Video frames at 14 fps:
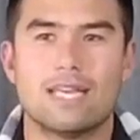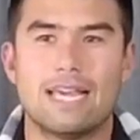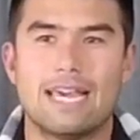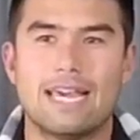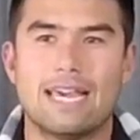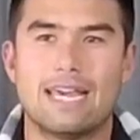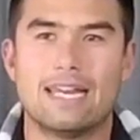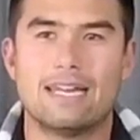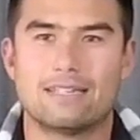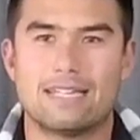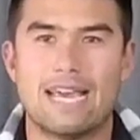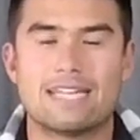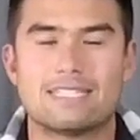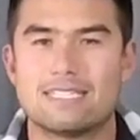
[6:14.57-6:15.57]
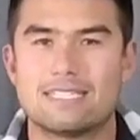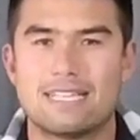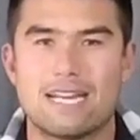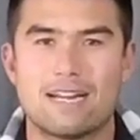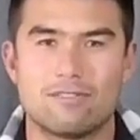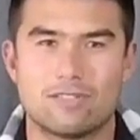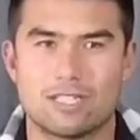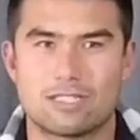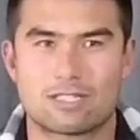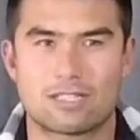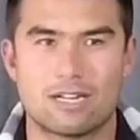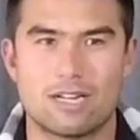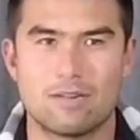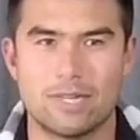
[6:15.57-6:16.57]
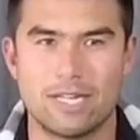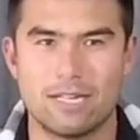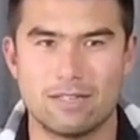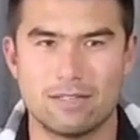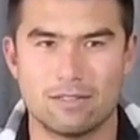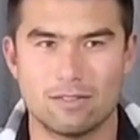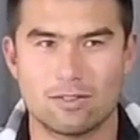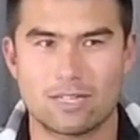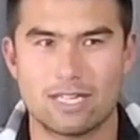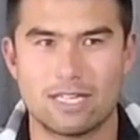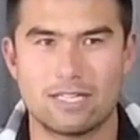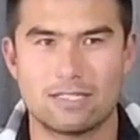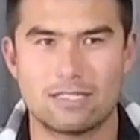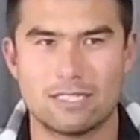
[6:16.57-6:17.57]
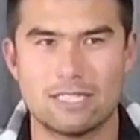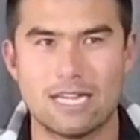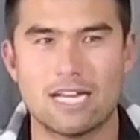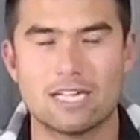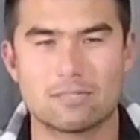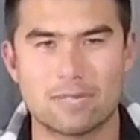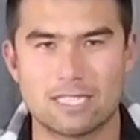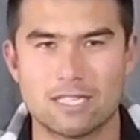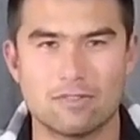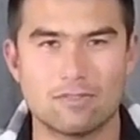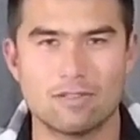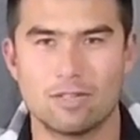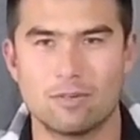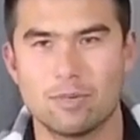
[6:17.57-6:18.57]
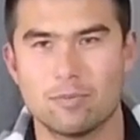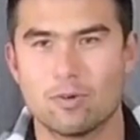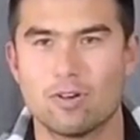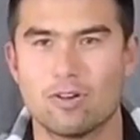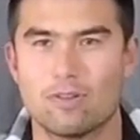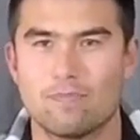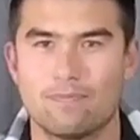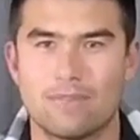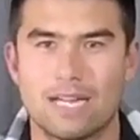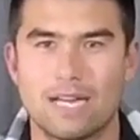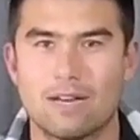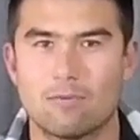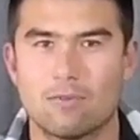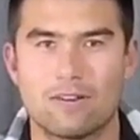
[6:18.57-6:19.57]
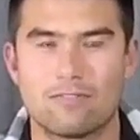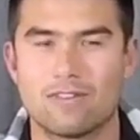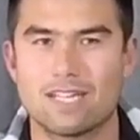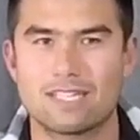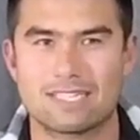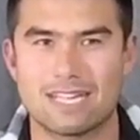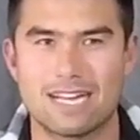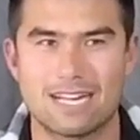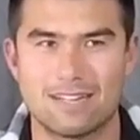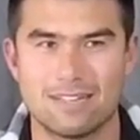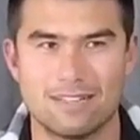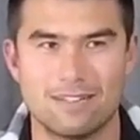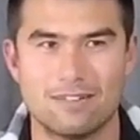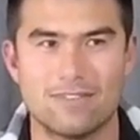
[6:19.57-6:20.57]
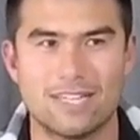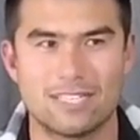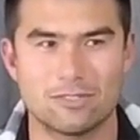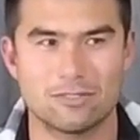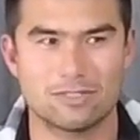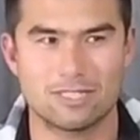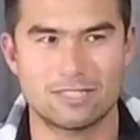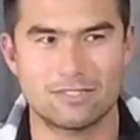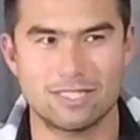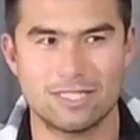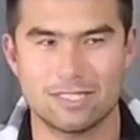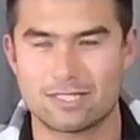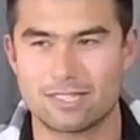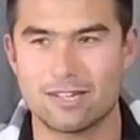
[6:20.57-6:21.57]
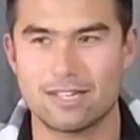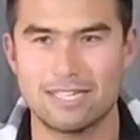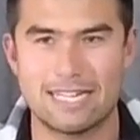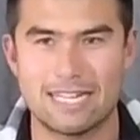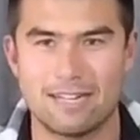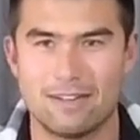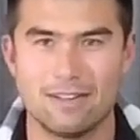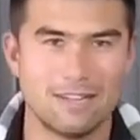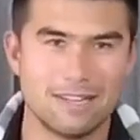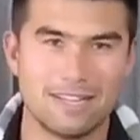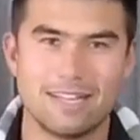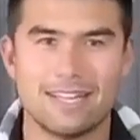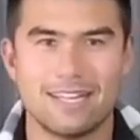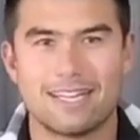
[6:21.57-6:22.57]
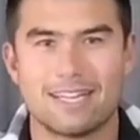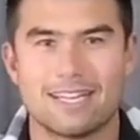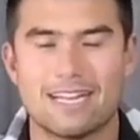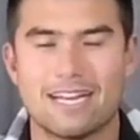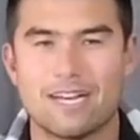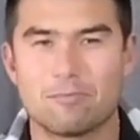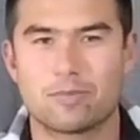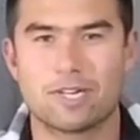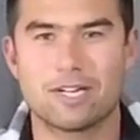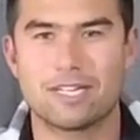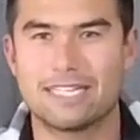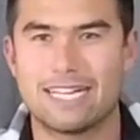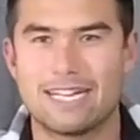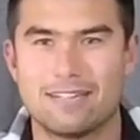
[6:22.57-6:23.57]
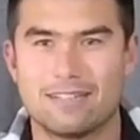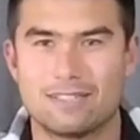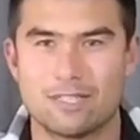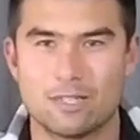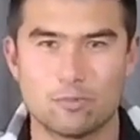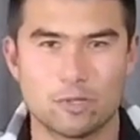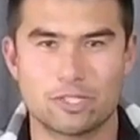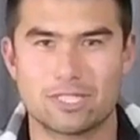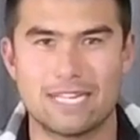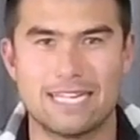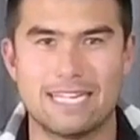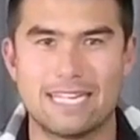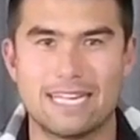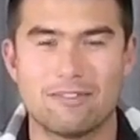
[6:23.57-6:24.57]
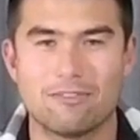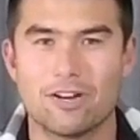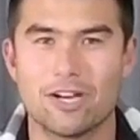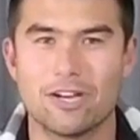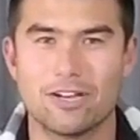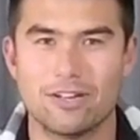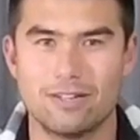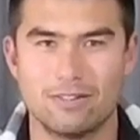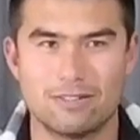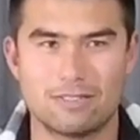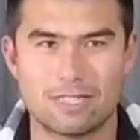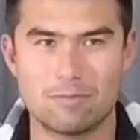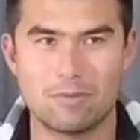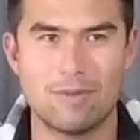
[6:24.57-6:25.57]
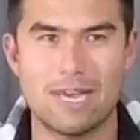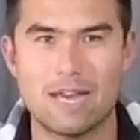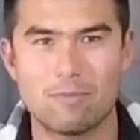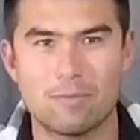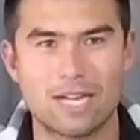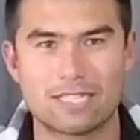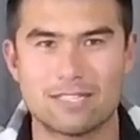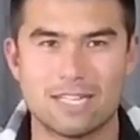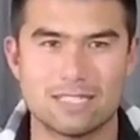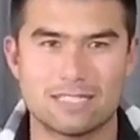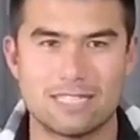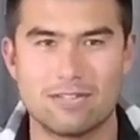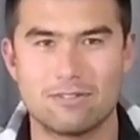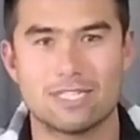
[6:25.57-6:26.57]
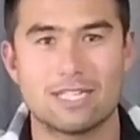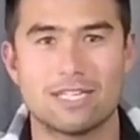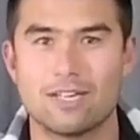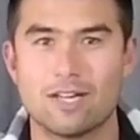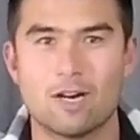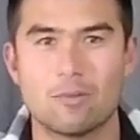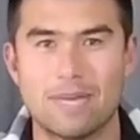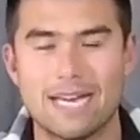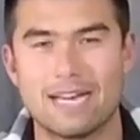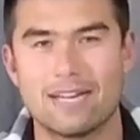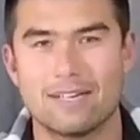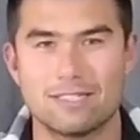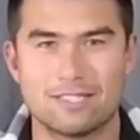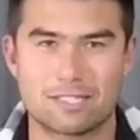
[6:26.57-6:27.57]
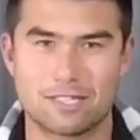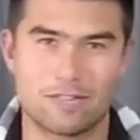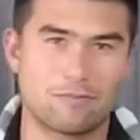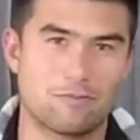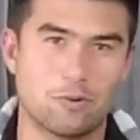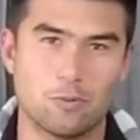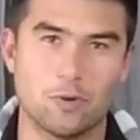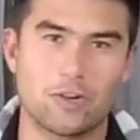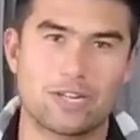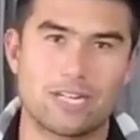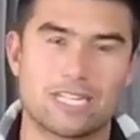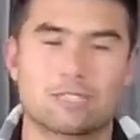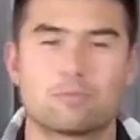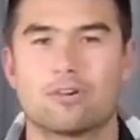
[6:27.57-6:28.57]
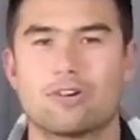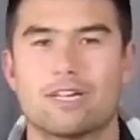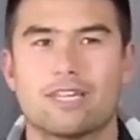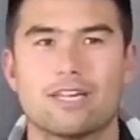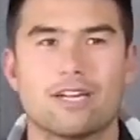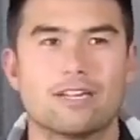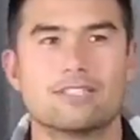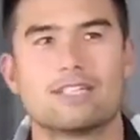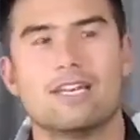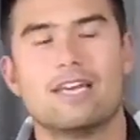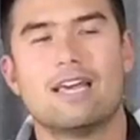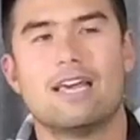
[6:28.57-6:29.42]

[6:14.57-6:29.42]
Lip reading: And yeah, since then I've just kind of been looking to challenge myself a little bit more. When I first started, an adventure was literally just going down to the bushland down the road and some of the mountain bike trails there, which I didn't know about, and just going for a walk and exploring those.